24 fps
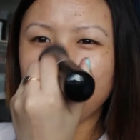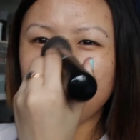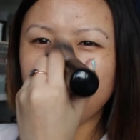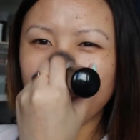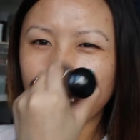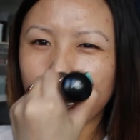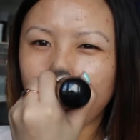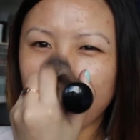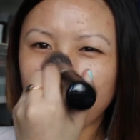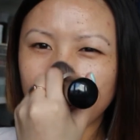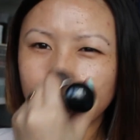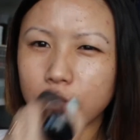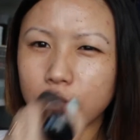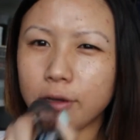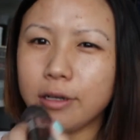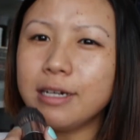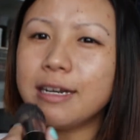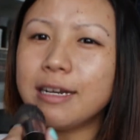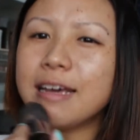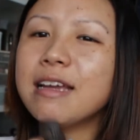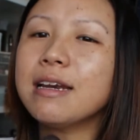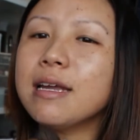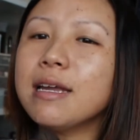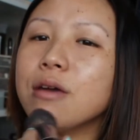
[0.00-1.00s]
been quite good
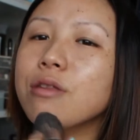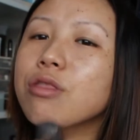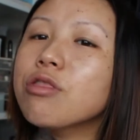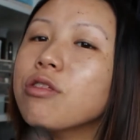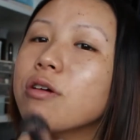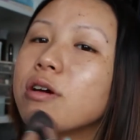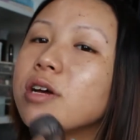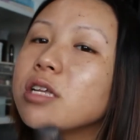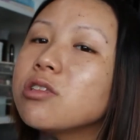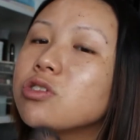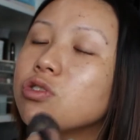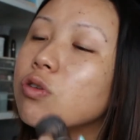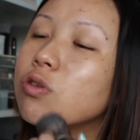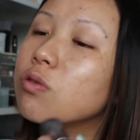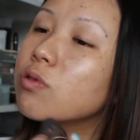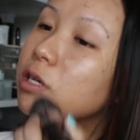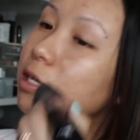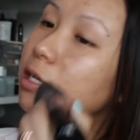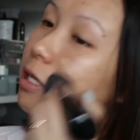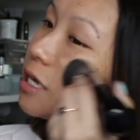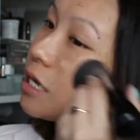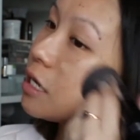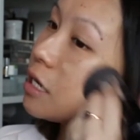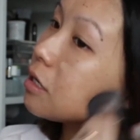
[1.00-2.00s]
lately, so I don't
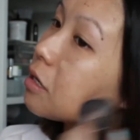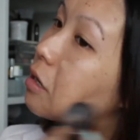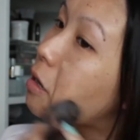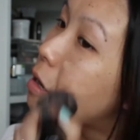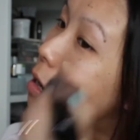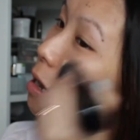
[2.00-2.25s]
need